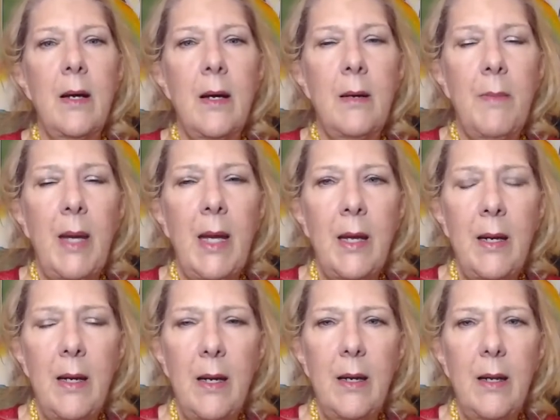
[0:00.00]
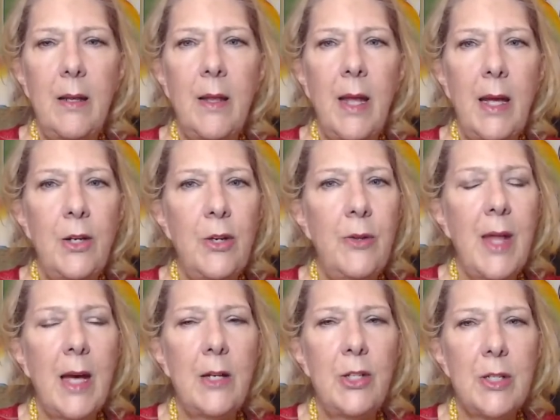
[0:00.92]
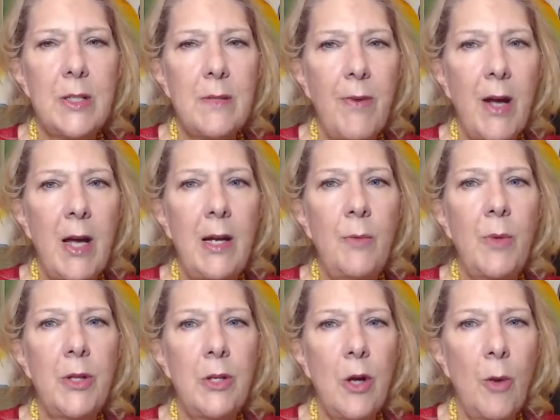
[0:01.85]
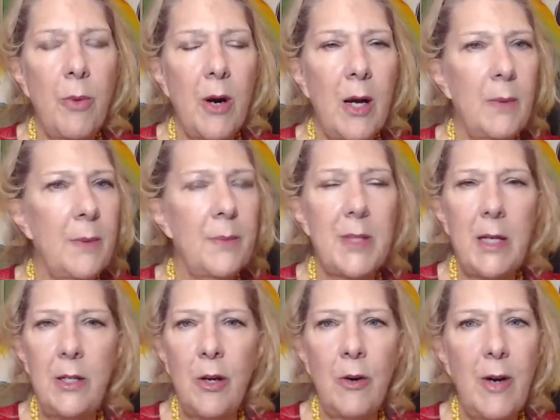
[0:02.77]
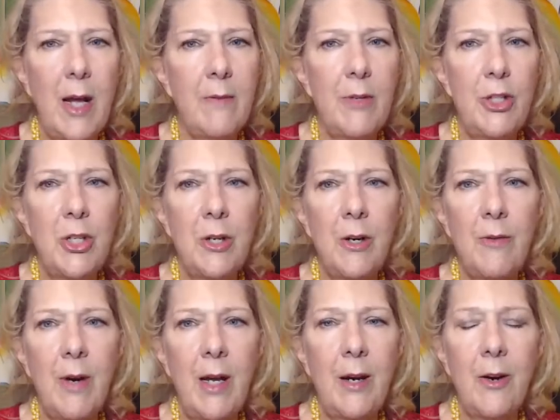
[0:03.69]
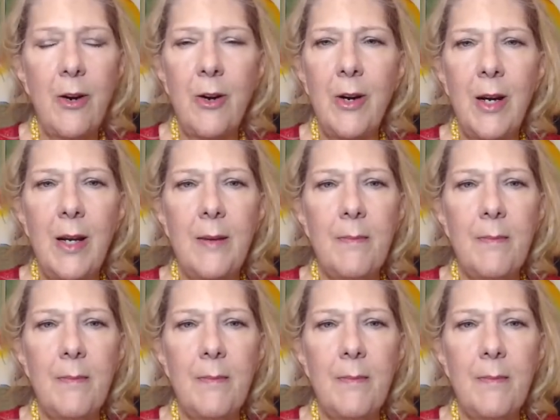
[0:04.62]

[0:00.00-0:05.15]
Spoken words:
And they do that just fine with no problems. They don't have a generator.